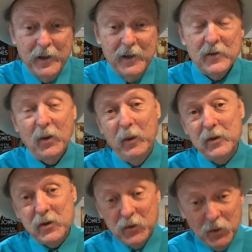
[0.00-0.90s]
So when
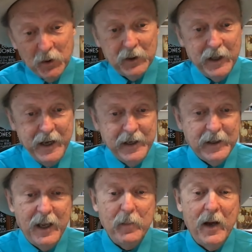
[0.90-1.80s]
Stuart Lake
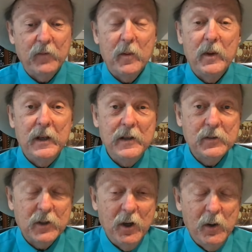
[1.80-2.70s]
came out from the
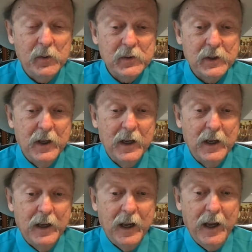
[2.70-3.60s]
East Coast
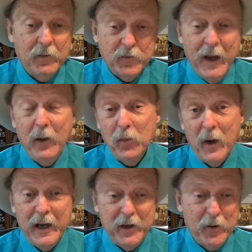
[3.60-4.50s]
and found
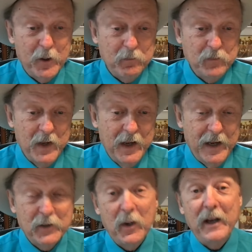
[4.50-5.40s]
Wyatt Earp
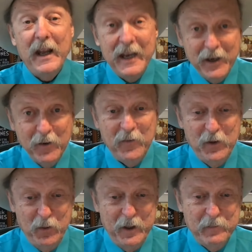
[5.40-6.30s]
and tried to
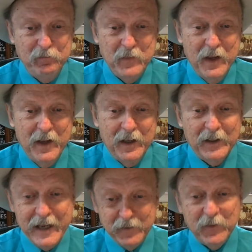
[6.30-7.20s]
interview him,
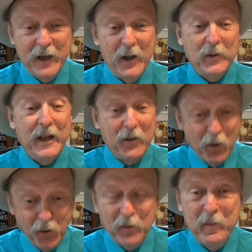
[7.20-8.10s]
Lake found an old